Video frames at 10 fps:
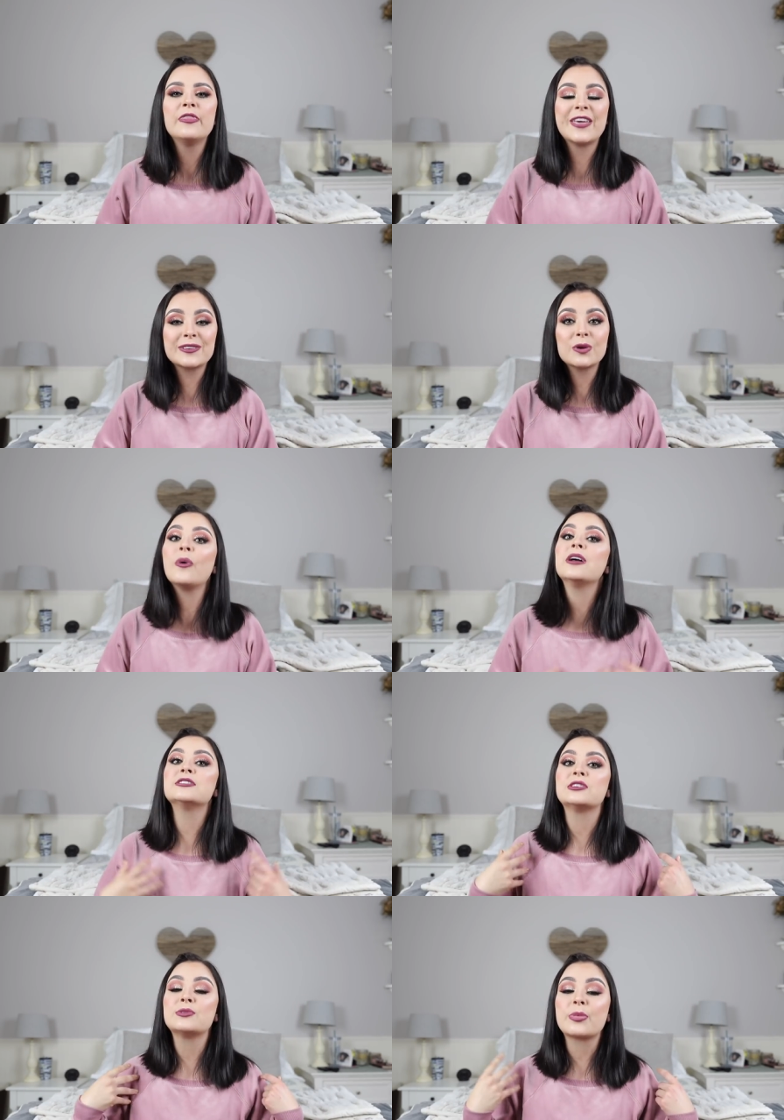They're the
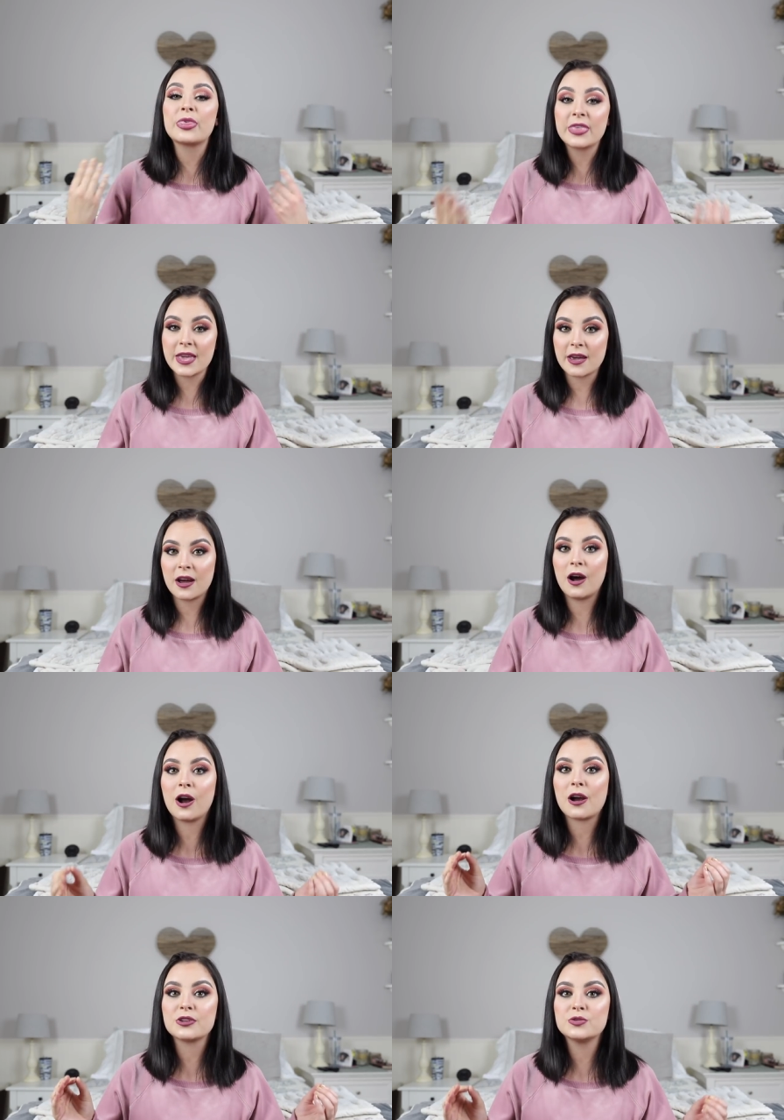ones who you think
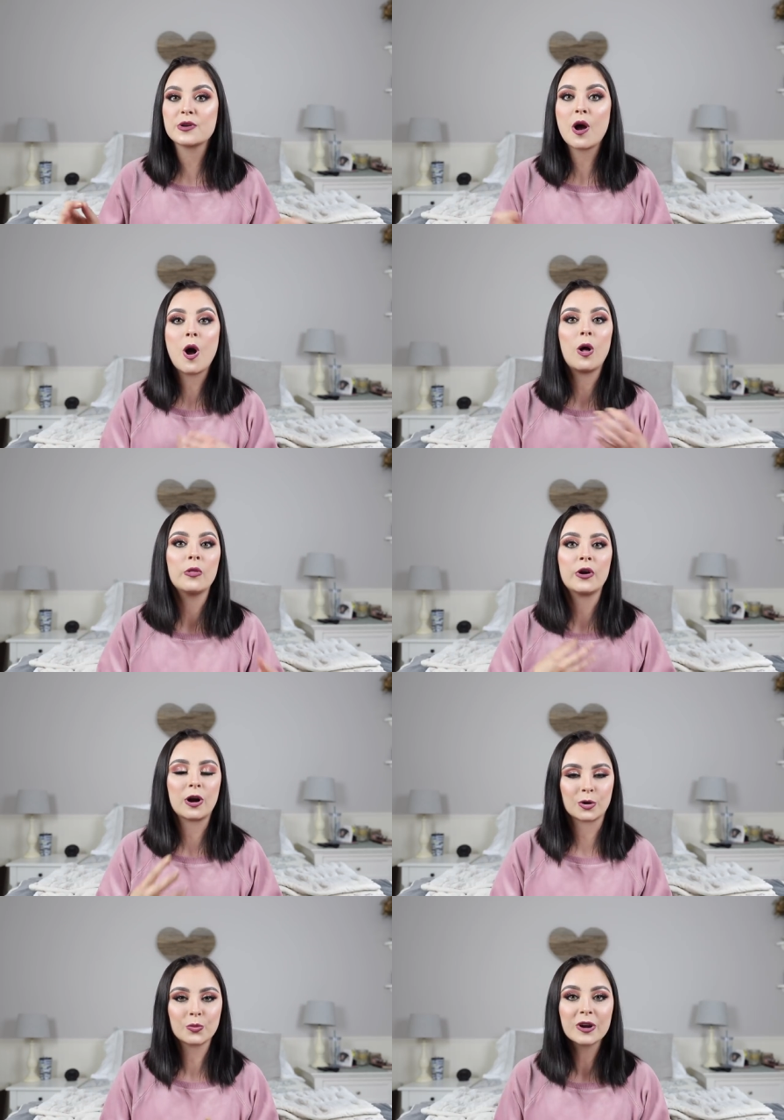are doing all the
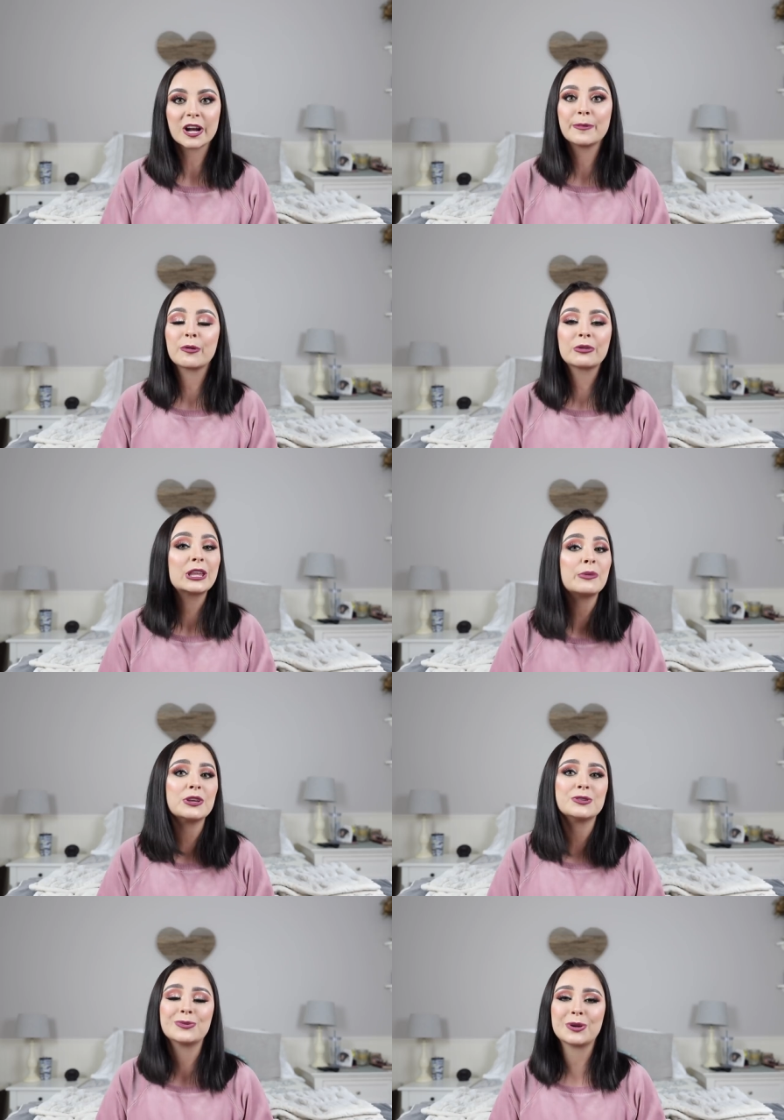hard work, but really
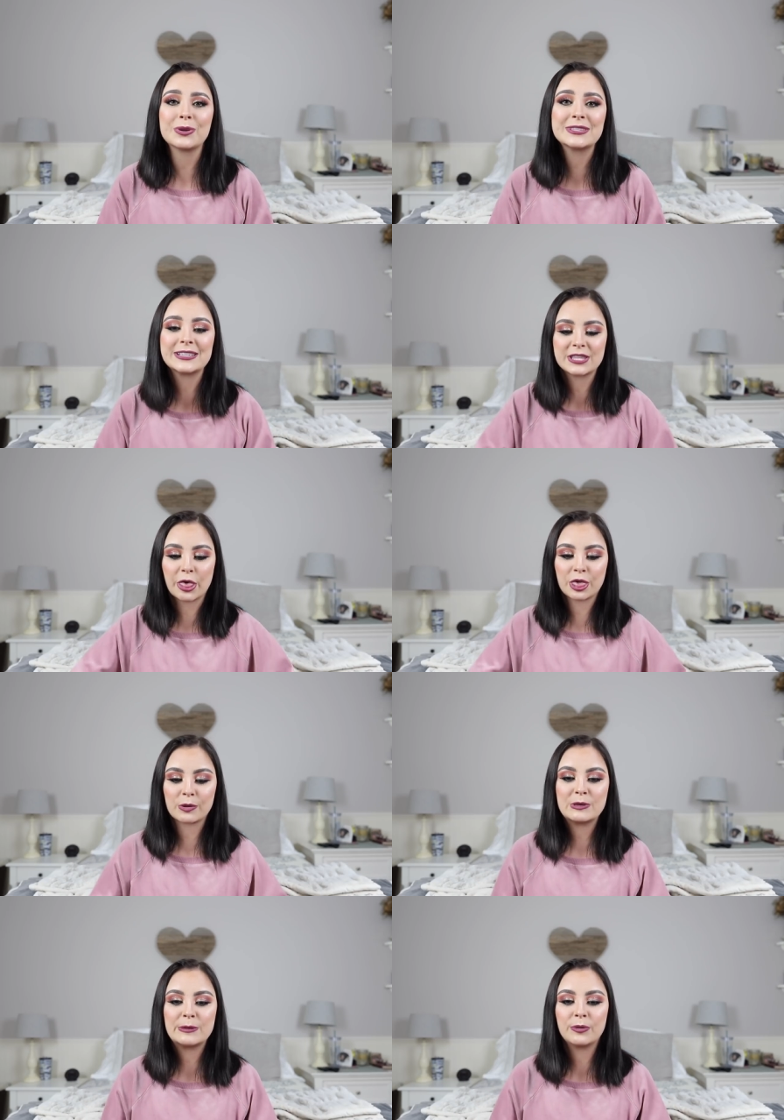what you don't notice is the
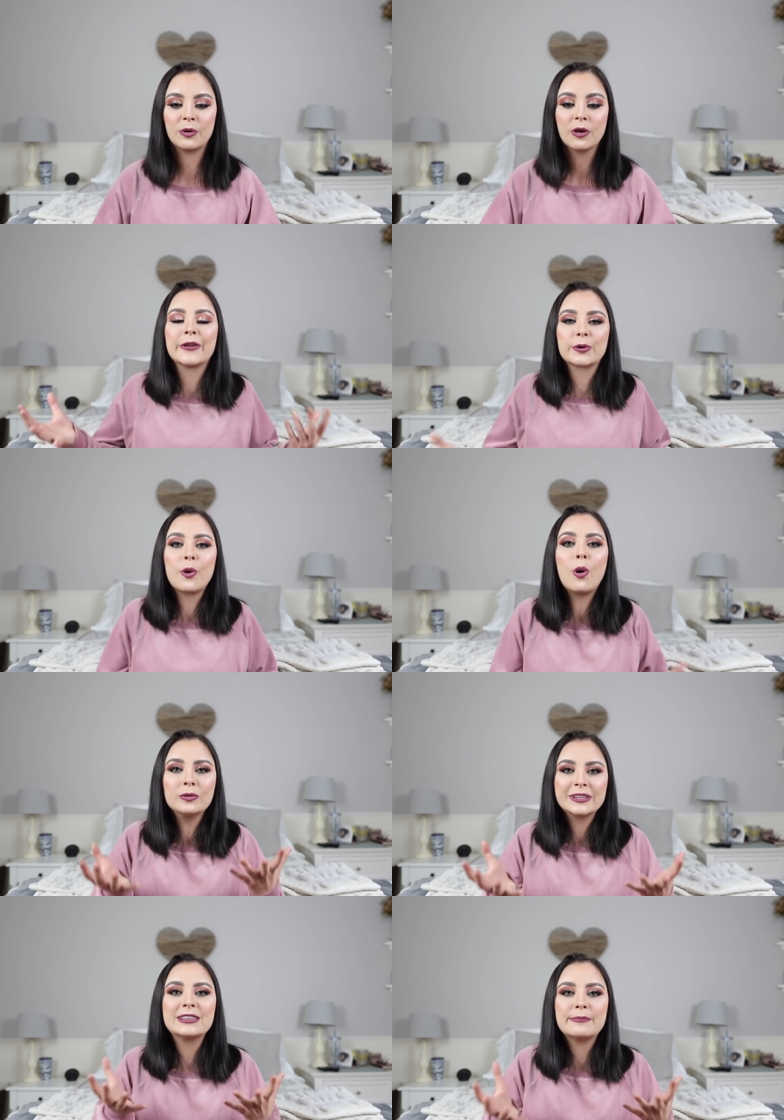three people that are
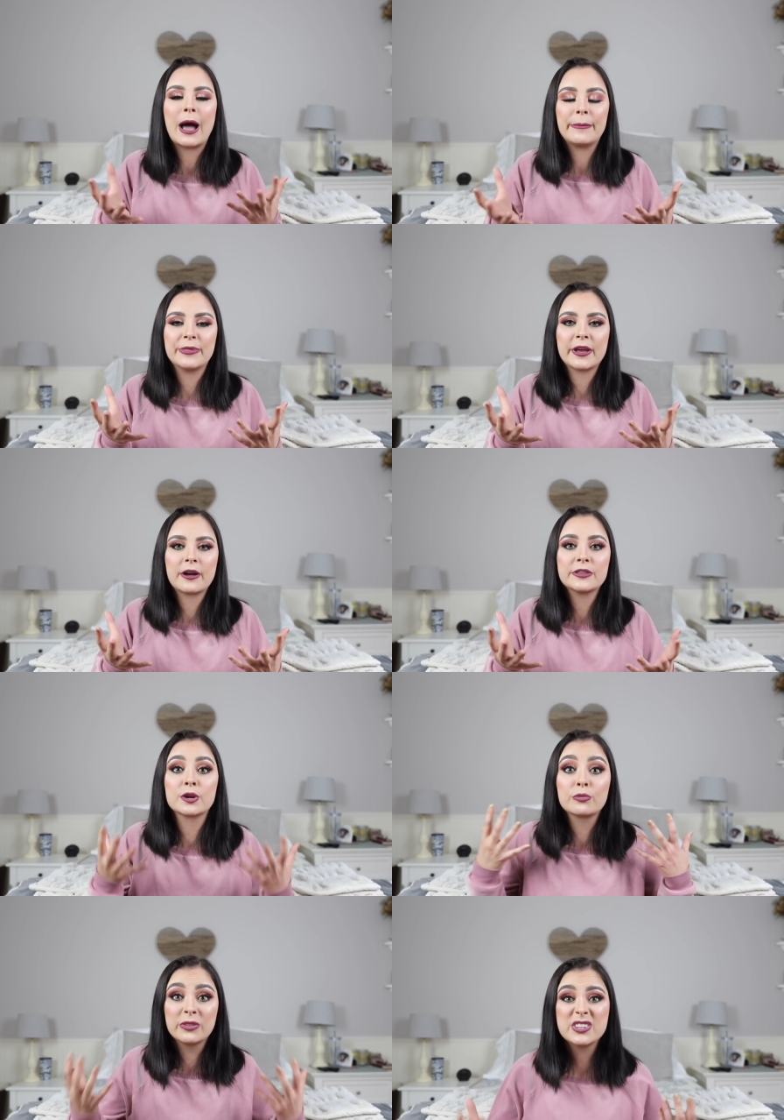holding them up there.
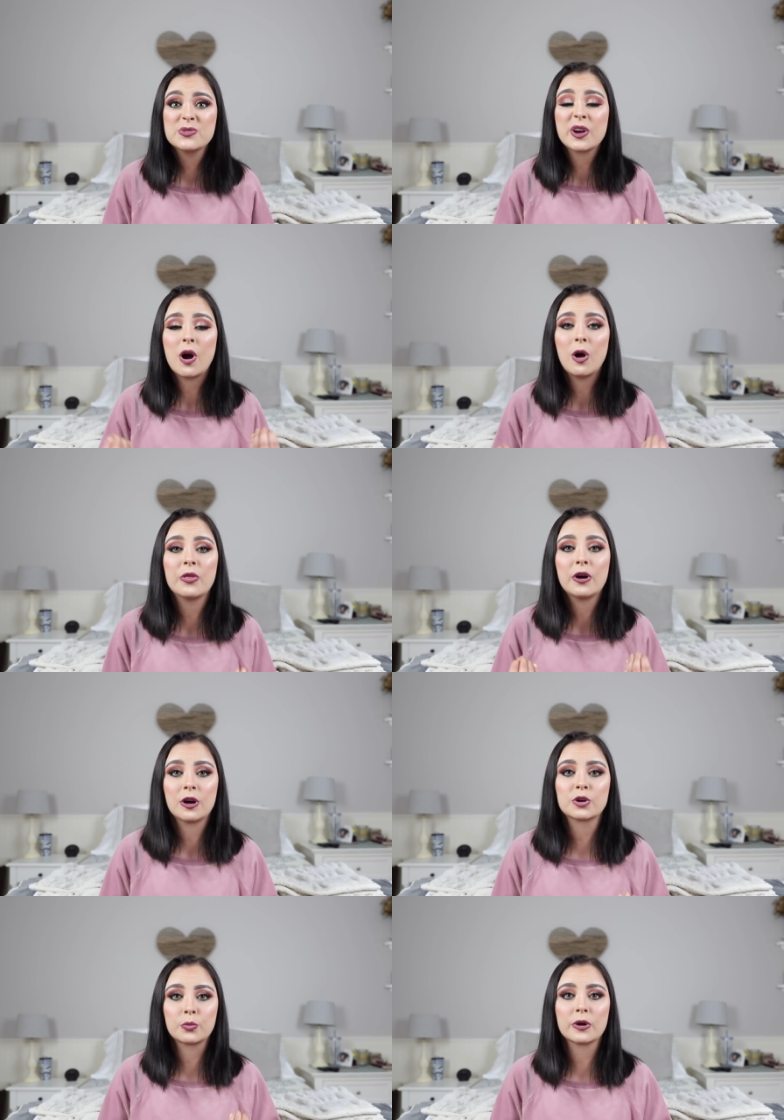They're really doing all the
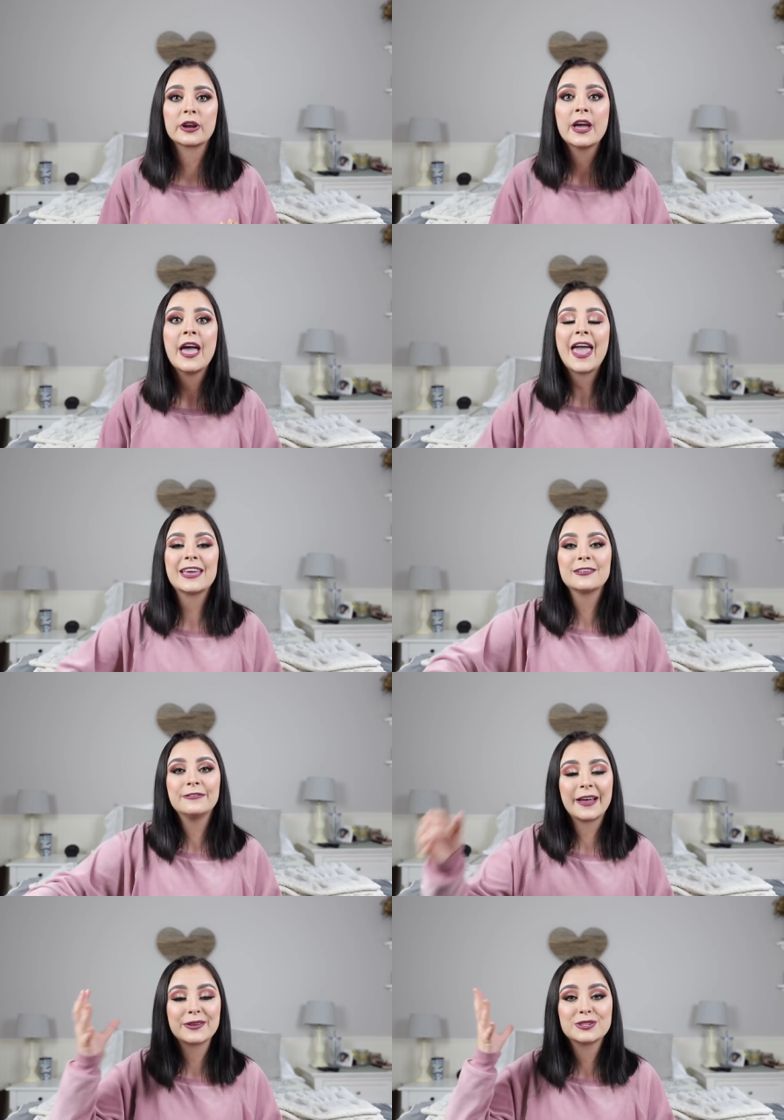hard work, and the
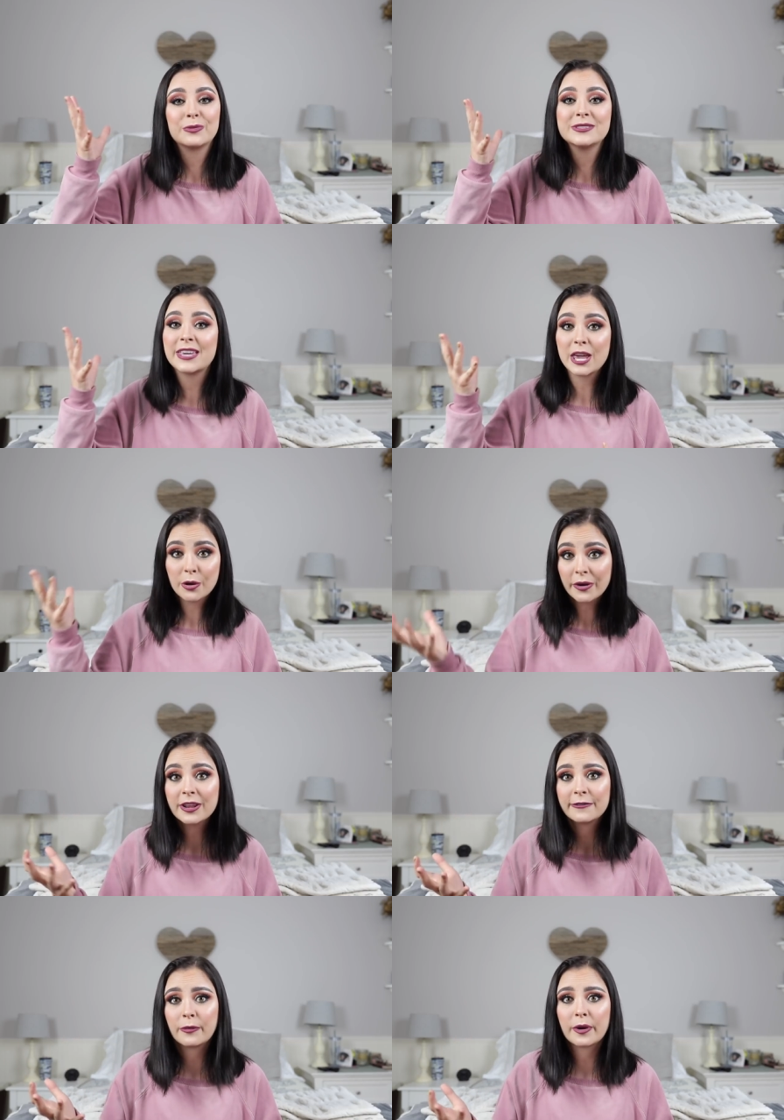flyer's the one taking
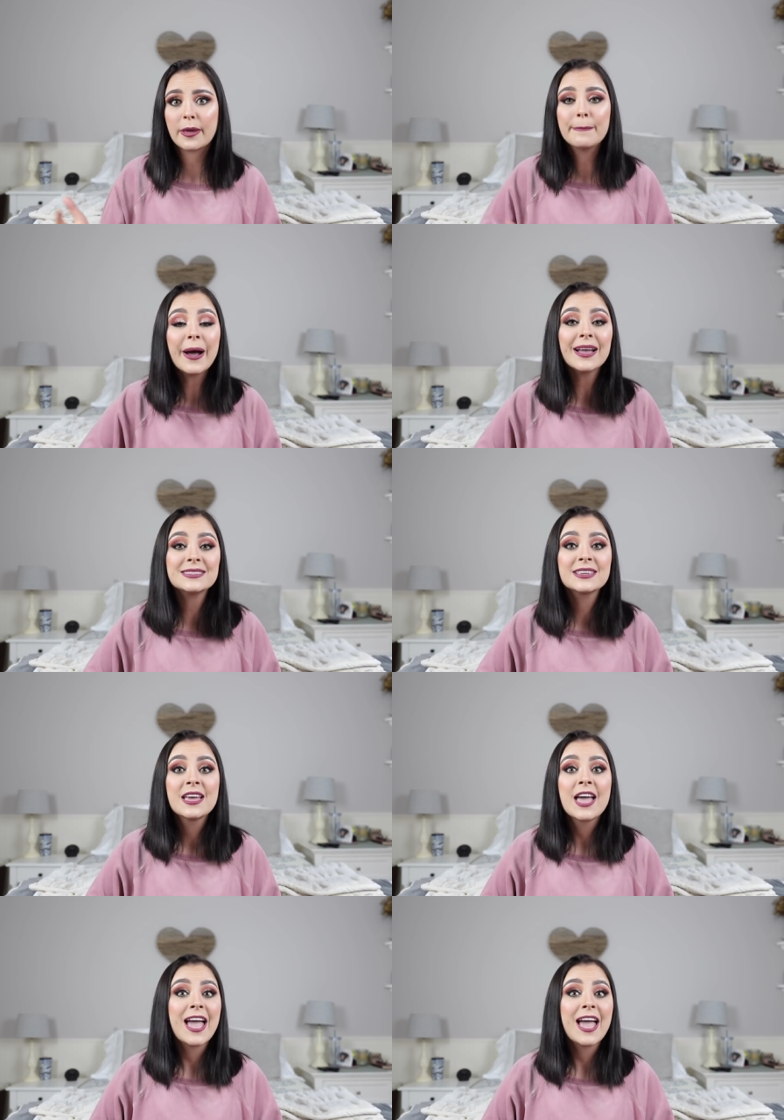credit for it. But